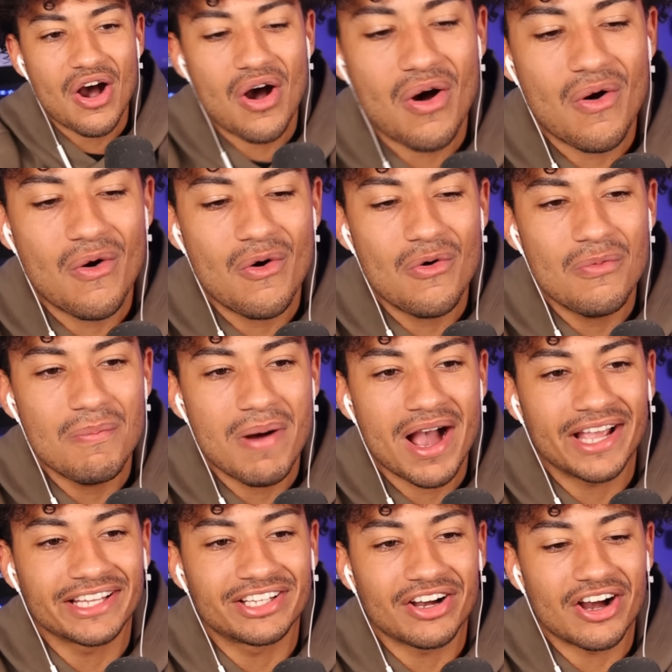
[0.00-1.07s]
Oh
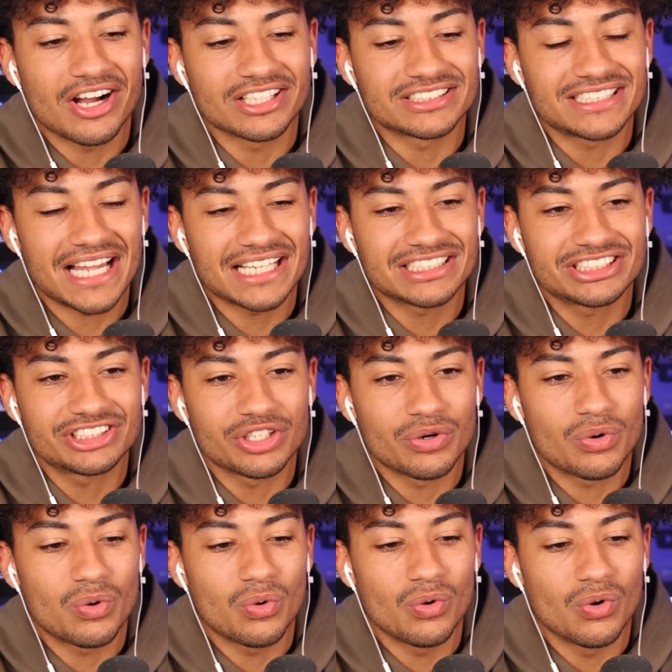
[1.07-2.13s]
my gosh, that's
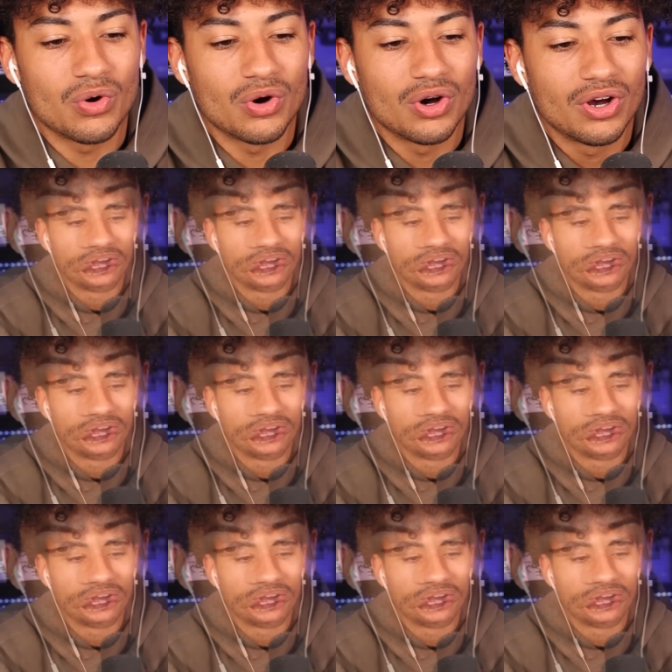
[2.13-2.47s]
so cool.